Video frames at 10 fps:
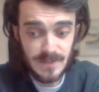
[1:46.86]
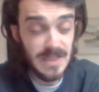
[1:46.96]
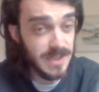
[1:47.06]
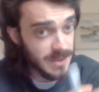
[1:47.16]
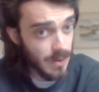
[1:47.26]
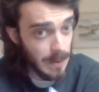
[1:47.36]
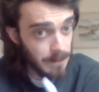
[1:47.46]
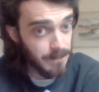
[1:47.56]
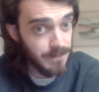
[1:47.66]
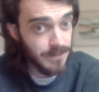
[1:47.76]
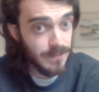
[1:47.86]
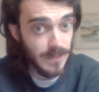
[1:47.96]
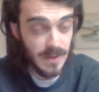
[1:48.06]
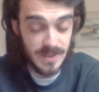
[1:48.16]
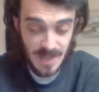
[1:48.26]
in time.
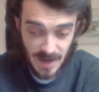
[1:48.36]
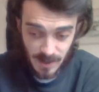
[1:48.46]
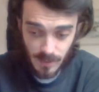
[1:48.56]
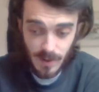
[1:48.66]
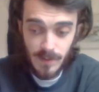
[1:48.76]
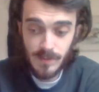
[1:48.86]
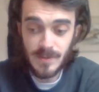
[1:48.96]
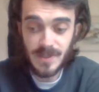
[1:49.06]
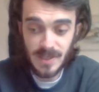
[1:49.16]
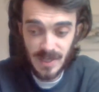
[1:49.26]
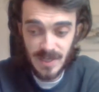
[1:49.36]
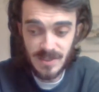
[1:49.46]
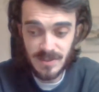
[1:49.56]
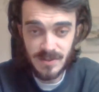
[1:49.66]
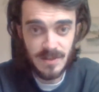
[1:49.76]
It's taken a while, but the
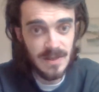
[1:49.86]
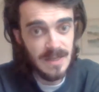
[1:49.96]
Canadian